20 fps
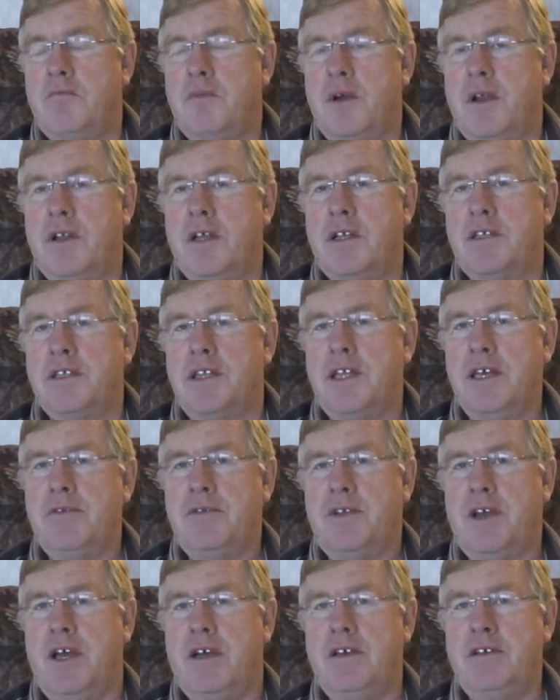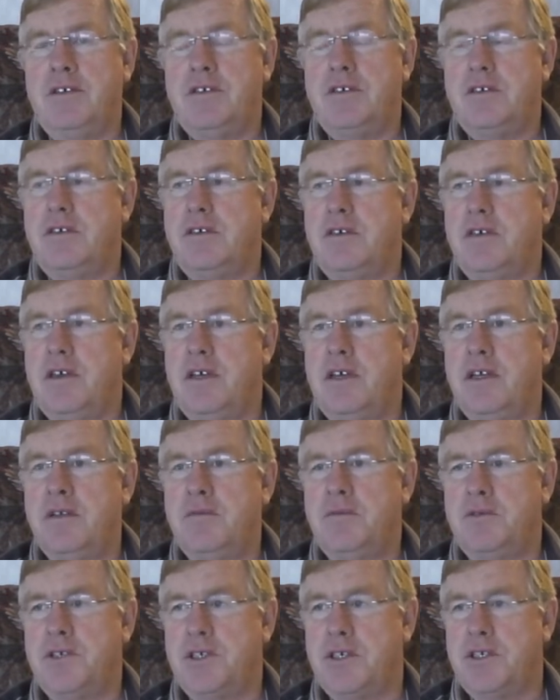but it's left us in a
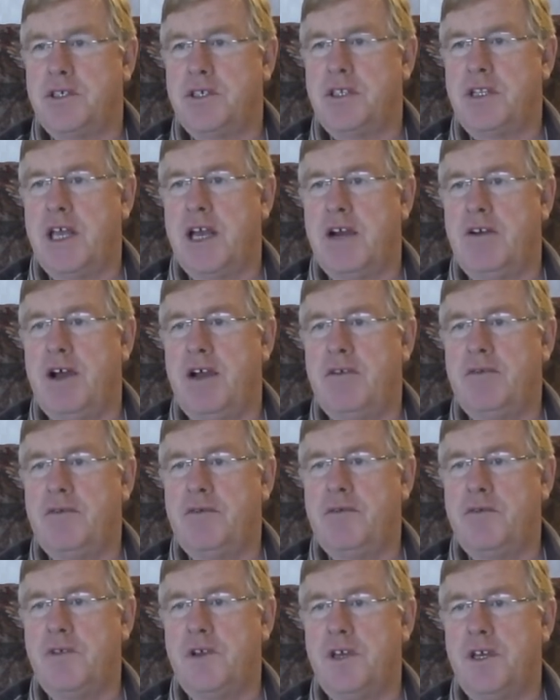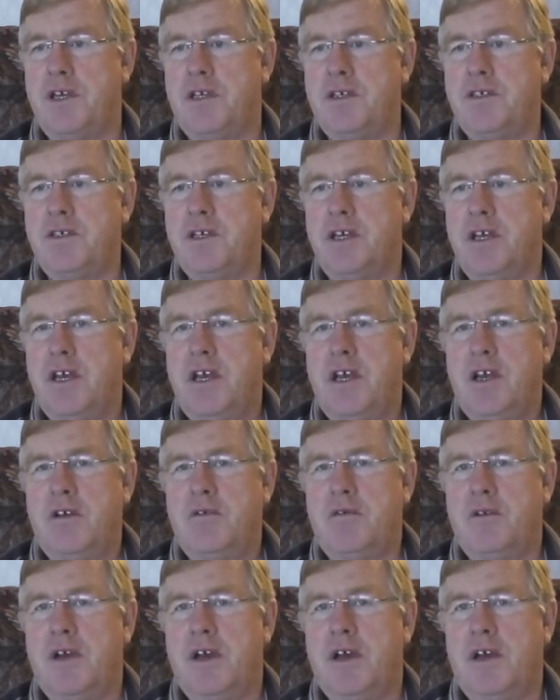position now after 4 years
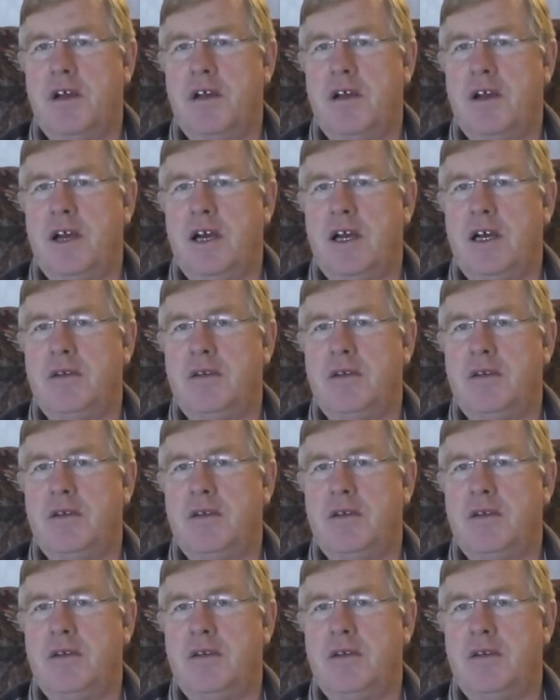where